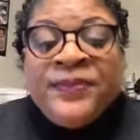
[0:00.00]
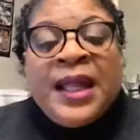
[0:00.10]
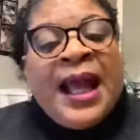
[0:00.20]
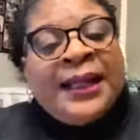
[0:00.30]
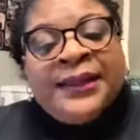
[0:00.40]

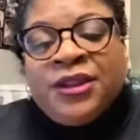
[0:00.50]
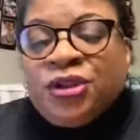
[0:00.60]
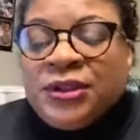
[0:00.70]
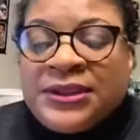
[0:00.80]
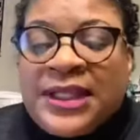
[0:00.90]
I need you
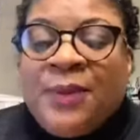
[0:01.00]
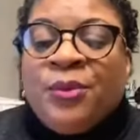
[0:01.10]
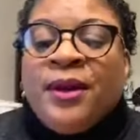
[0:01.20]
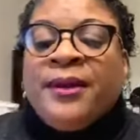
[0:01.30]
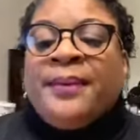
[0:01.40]
to stop
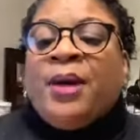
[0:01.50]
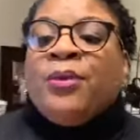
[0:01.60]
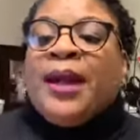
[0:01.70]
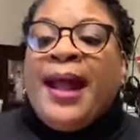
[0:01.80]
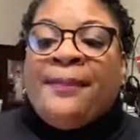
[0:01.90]
worrying about
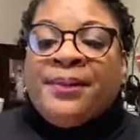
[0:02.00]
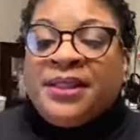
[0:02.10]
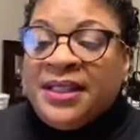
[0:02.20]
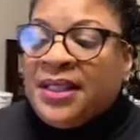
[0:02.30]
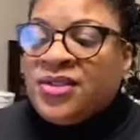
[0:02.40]
what happened
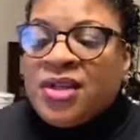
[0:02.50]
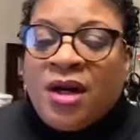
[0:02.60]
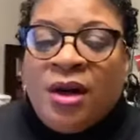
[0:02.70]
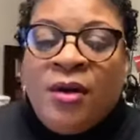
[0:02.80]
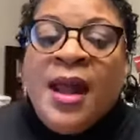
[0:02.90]
years
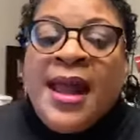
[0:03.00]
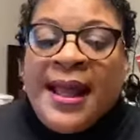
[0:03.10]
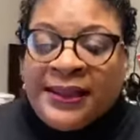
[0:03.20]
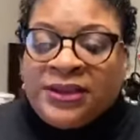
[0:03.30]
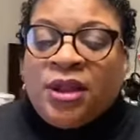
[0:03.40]
ago
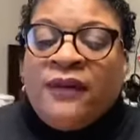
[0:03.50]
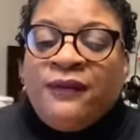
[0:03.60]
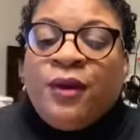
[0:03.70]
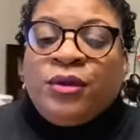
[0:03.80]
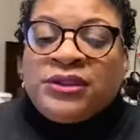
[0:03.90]
and start
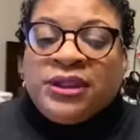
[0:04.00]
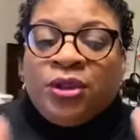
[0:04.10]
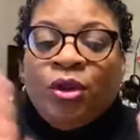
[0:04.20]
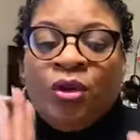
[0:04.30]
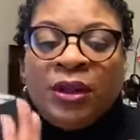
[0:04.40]
focusing
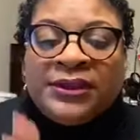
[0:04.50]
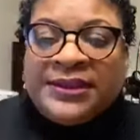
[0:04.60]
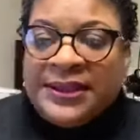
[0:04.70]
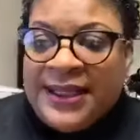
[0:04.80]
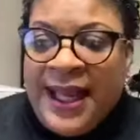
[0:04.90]
on
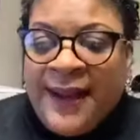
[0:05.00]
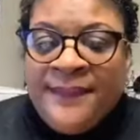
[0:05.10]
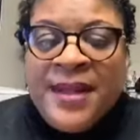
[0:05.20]
today.